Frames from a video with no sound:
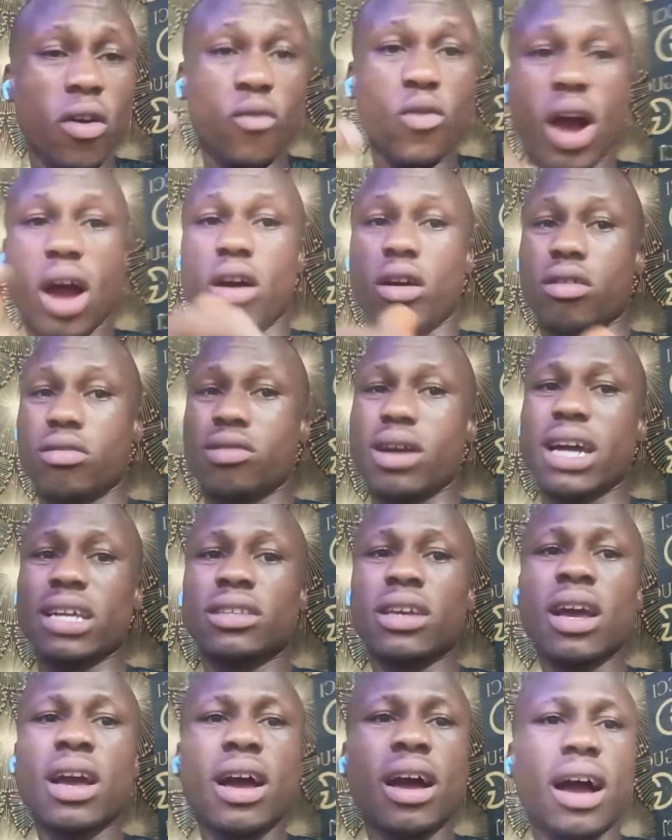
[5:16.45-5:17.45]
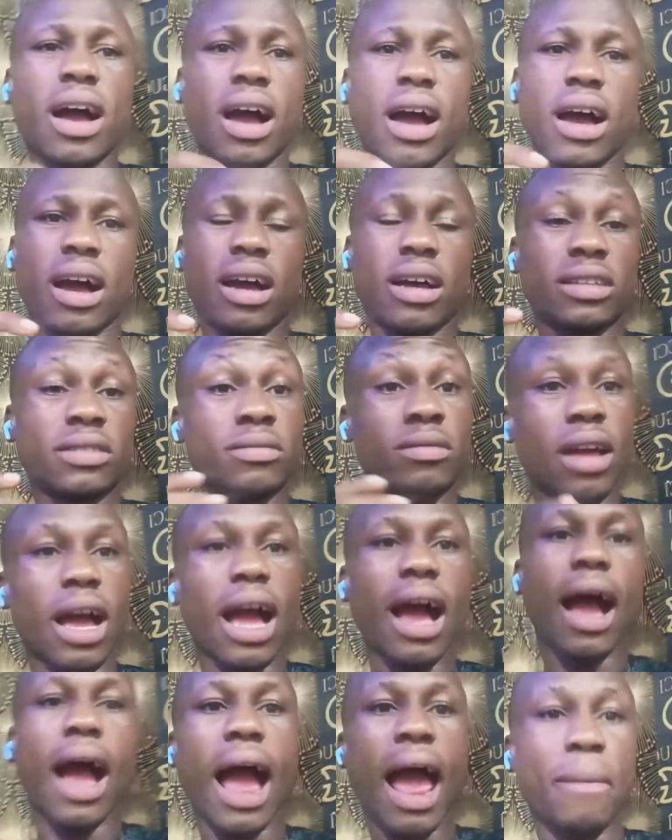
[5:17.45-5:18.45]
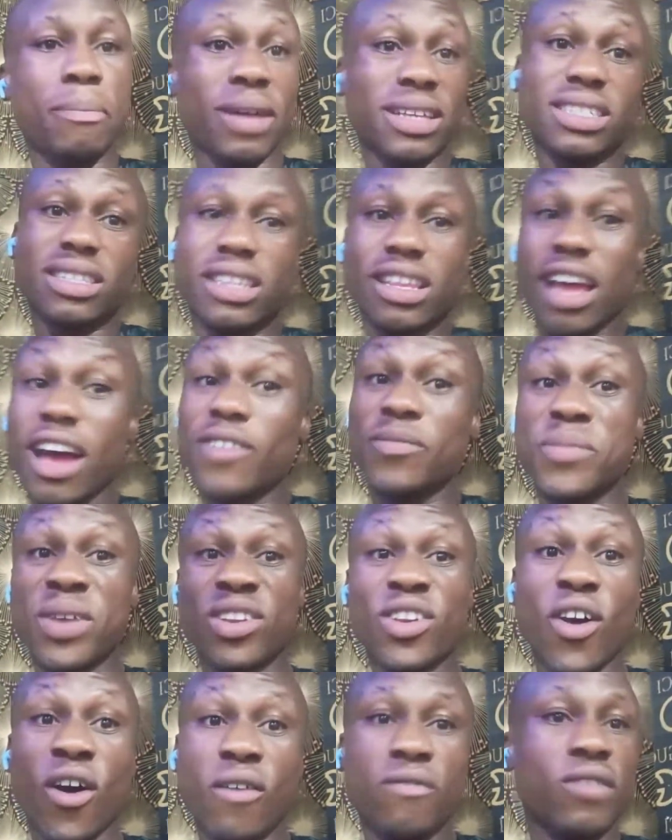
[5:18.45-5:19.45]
All right, and I personally have made over